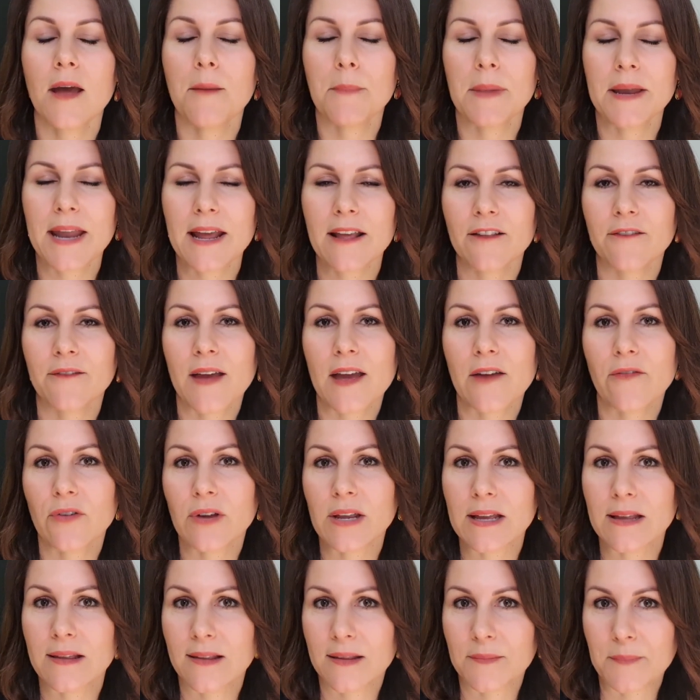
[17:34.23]
My next favorite
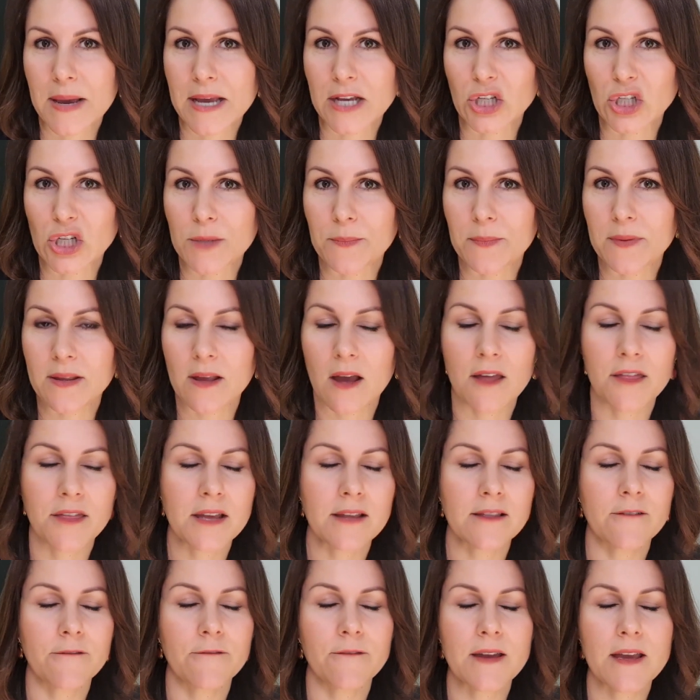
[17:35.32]
is Spaceships. I
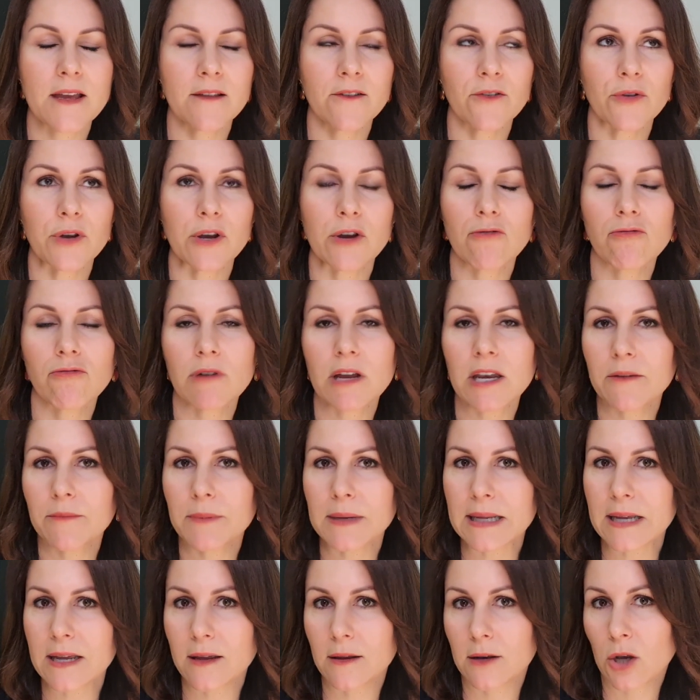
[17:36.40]
think the fees are
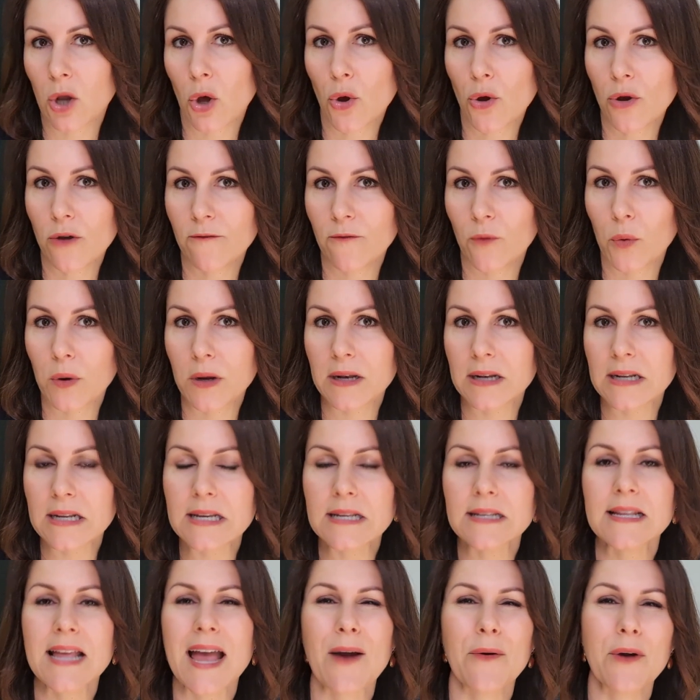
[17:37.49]
incredibly low for what it
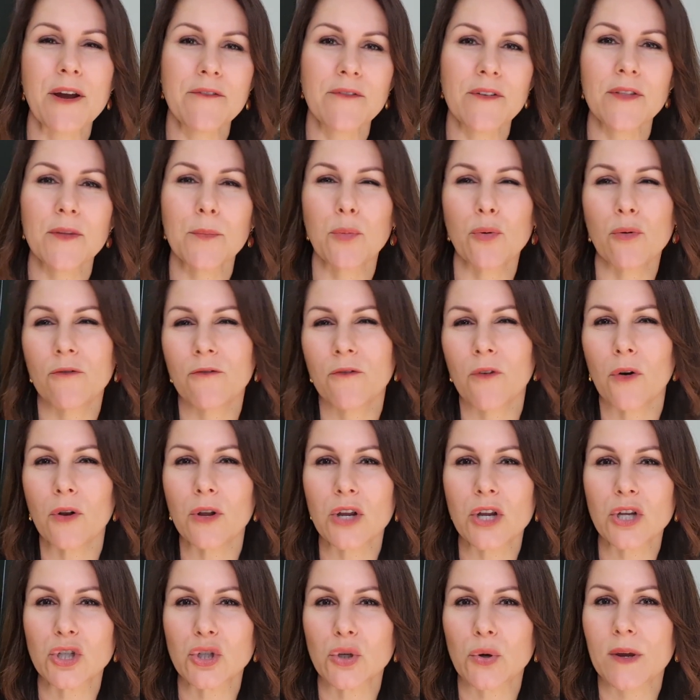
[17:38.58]
is. However, the
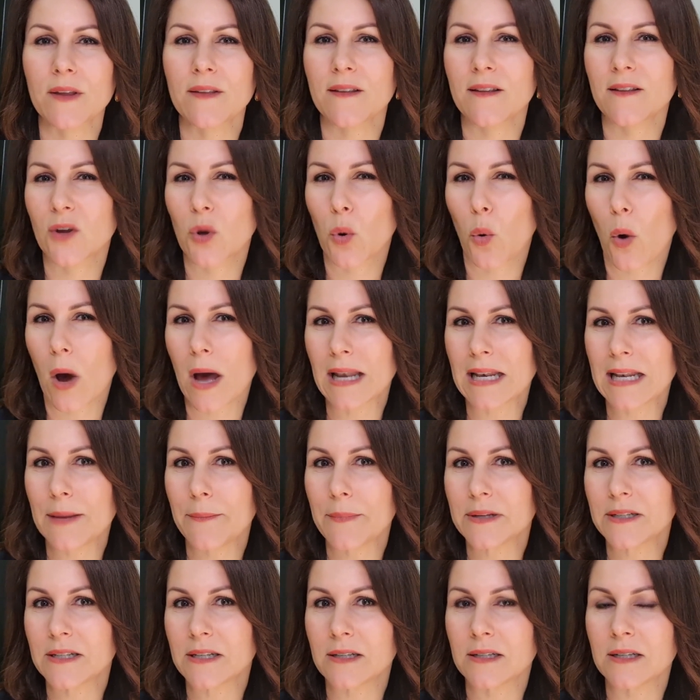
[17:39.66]
portfolio choice is quite
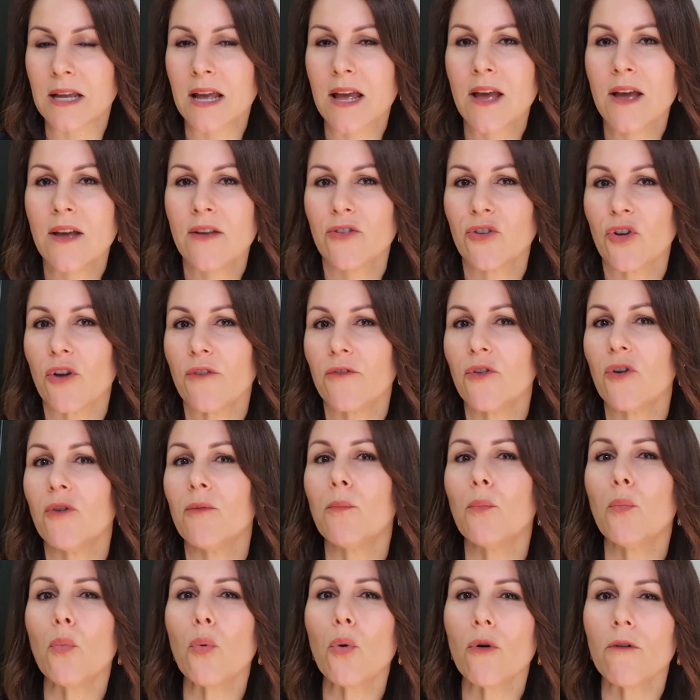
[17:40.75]
limited. So if you're
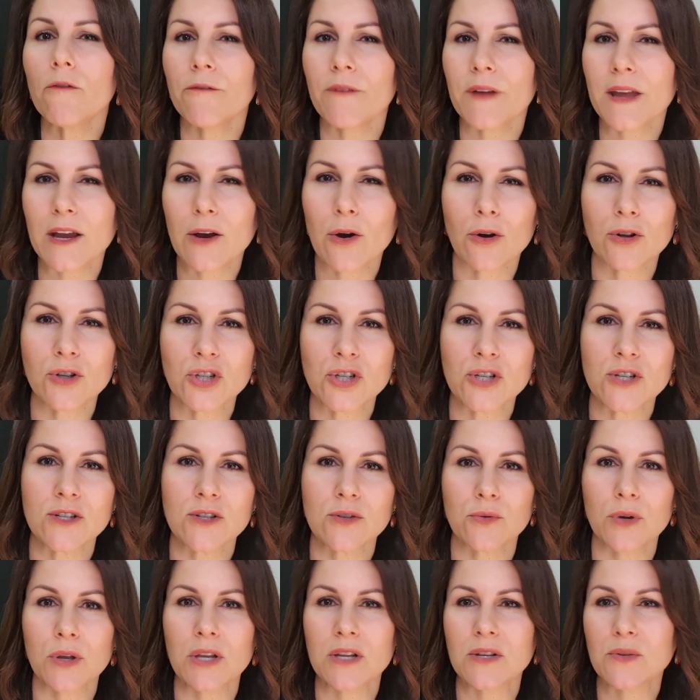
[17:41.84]
more fee conscious,
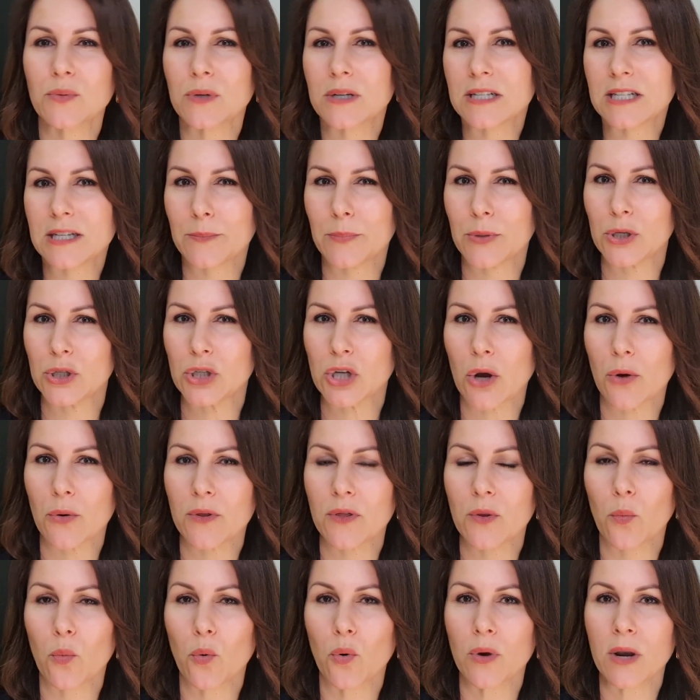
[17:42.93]
or you just want to dip your toe in
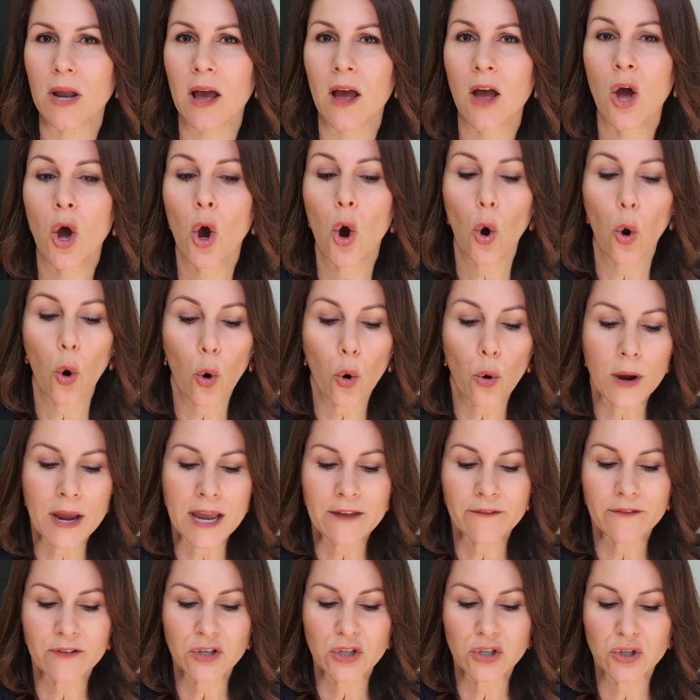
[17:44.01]
the water, or
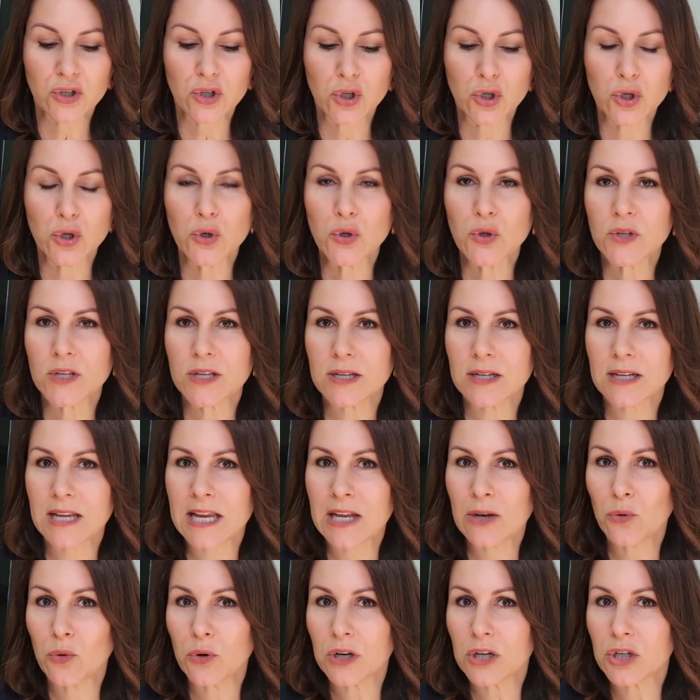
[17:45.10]
even just use it in
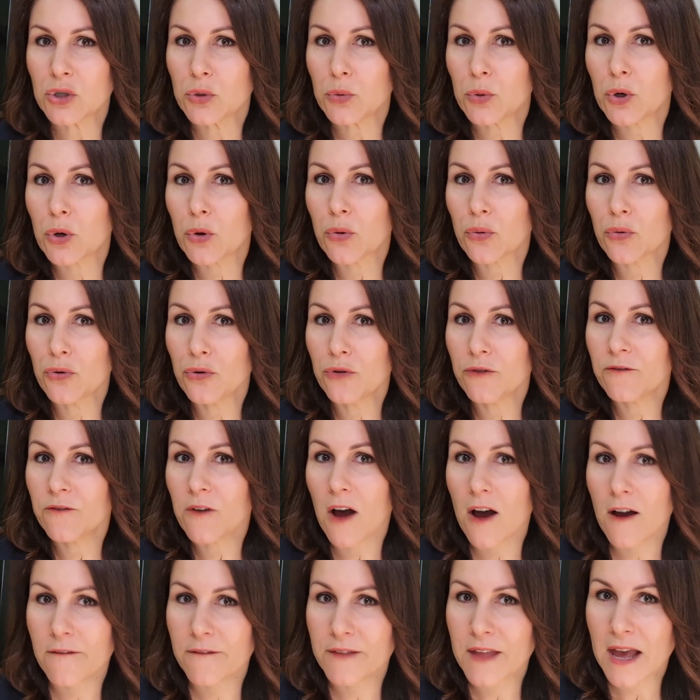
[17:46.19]
order to accrue
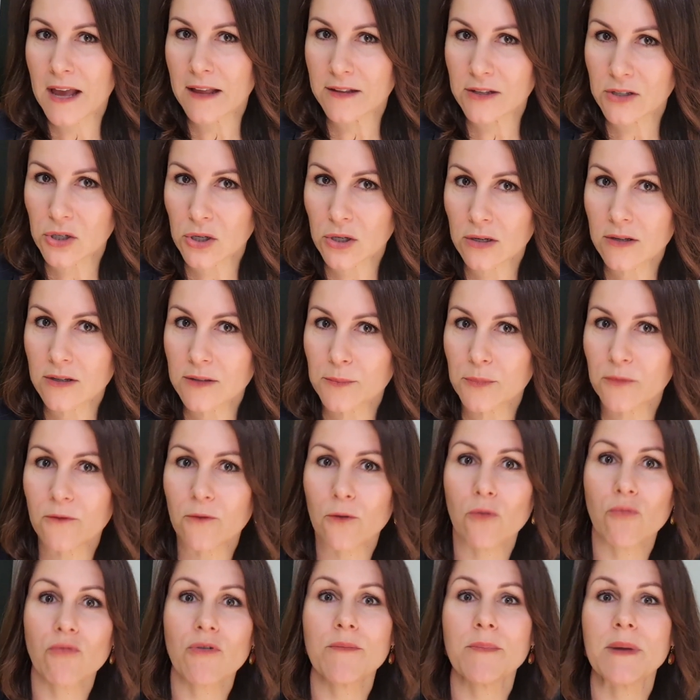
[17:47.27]
$5,000
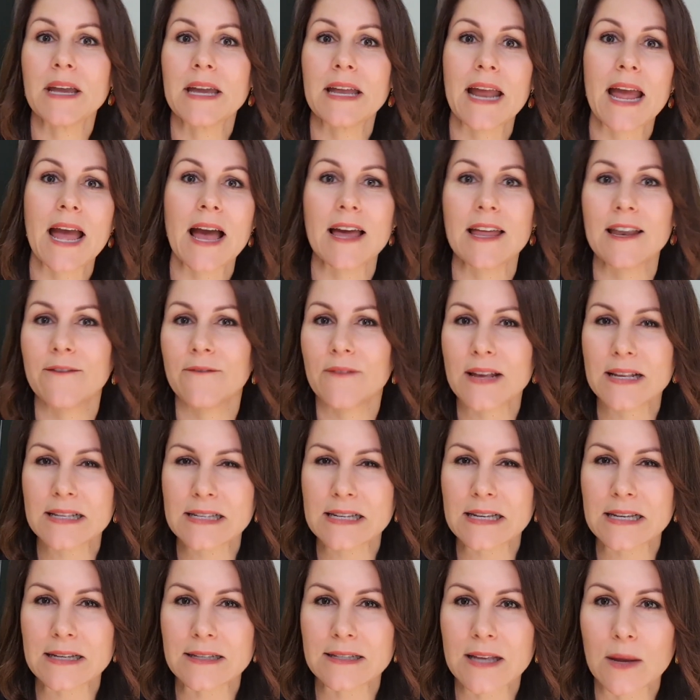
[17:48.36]
before ripping it out and
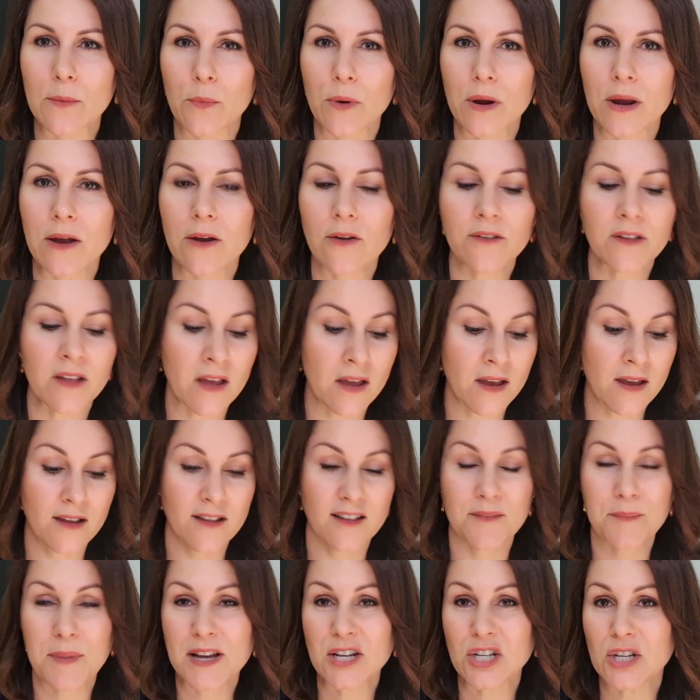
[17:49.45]
investing it somewhere else,
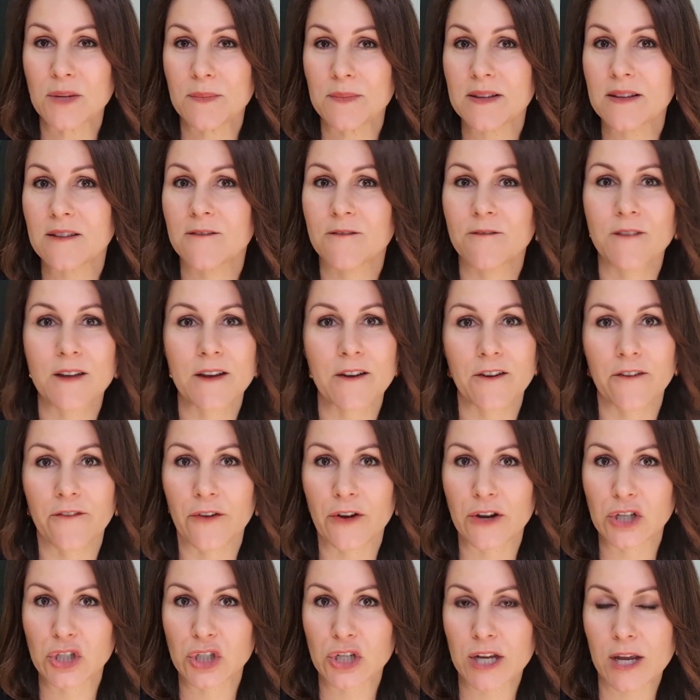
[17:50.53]
Spaceships is very,
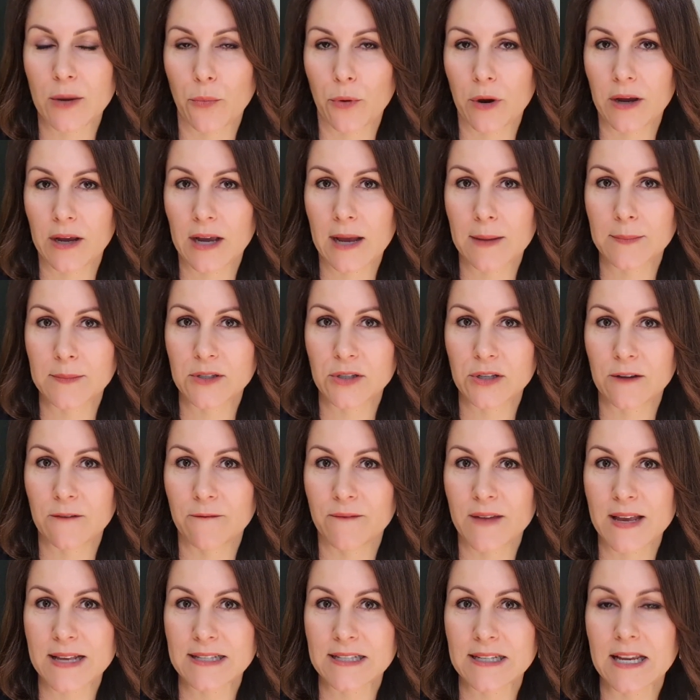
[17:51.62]
very cheap where it comes to
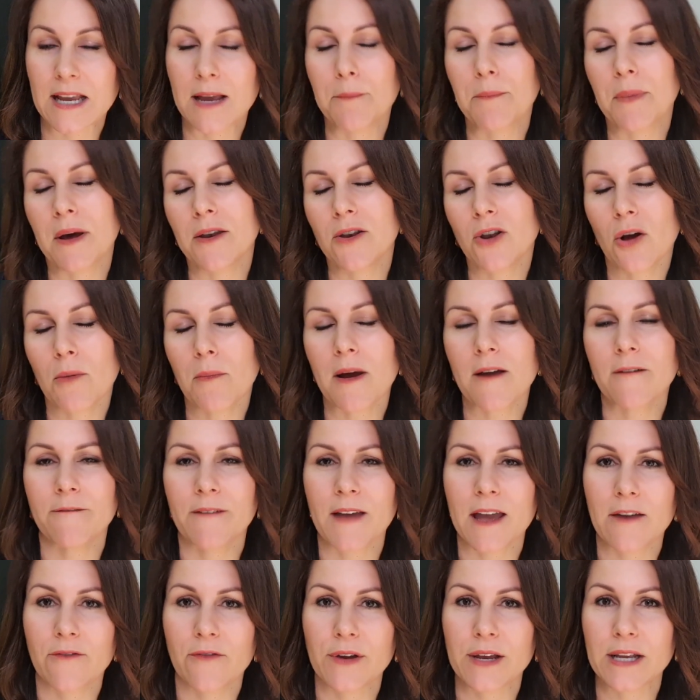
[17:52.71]
investing, but not my
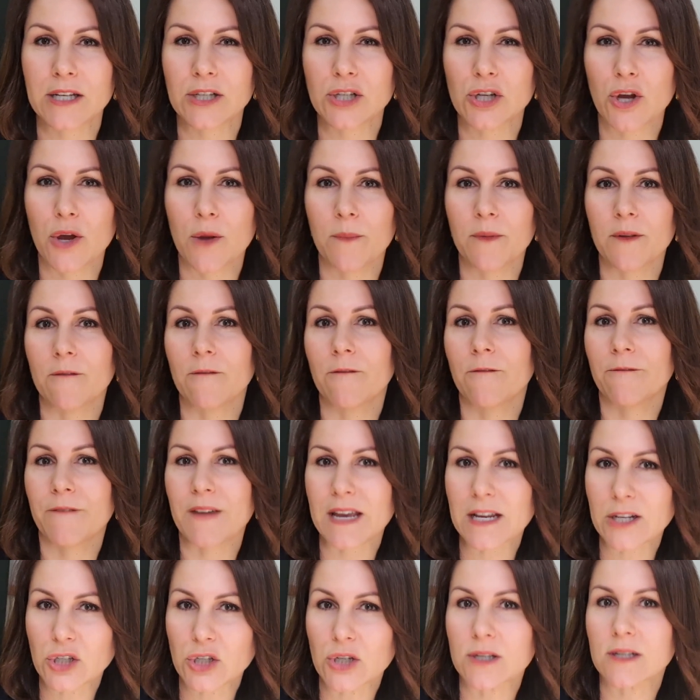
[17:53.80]
favorite in terms of
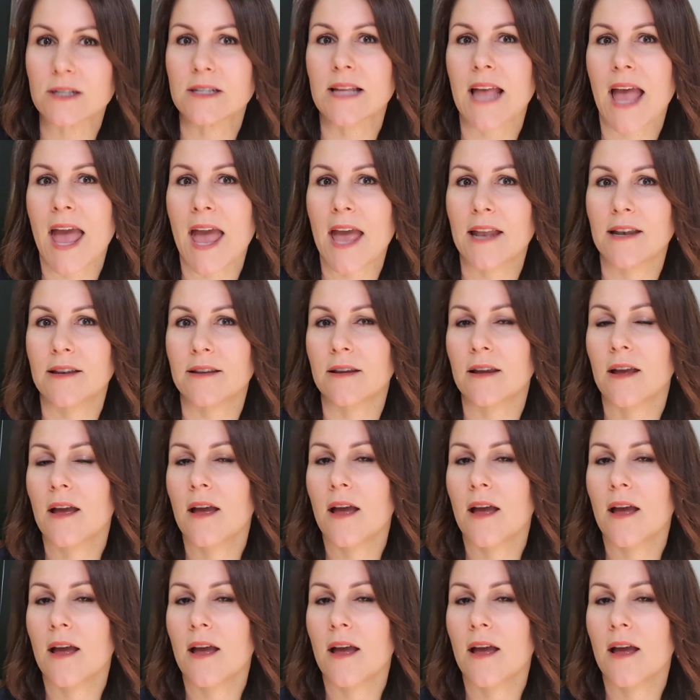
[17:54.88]
features and